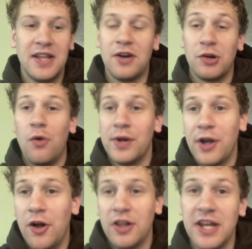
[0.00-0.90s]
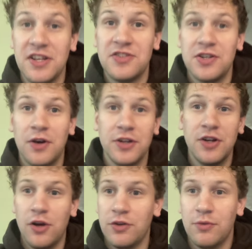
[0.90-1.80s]
they're going all in, so
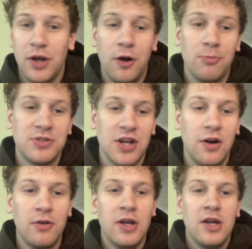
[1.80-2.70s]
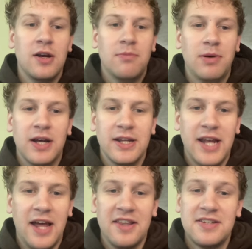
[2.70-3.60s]
you would hope so. But
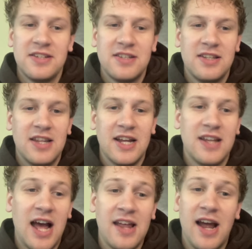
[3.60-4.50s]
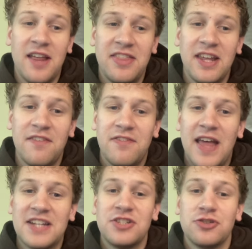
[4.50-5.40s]
yeah, this is that I think if
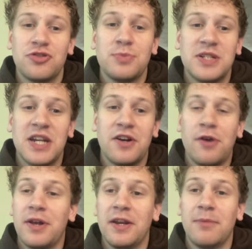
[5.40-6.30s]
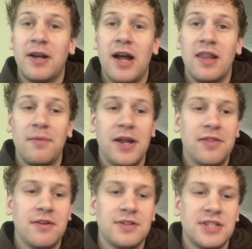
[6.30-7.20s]
that's our dream scenario, getting Makai Lemon
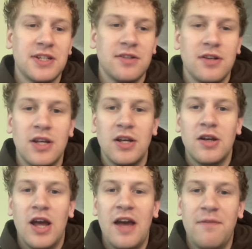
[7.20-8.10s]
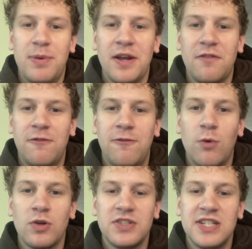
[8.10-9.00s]
at 13. At pick
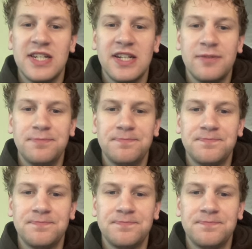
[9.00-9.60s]
14,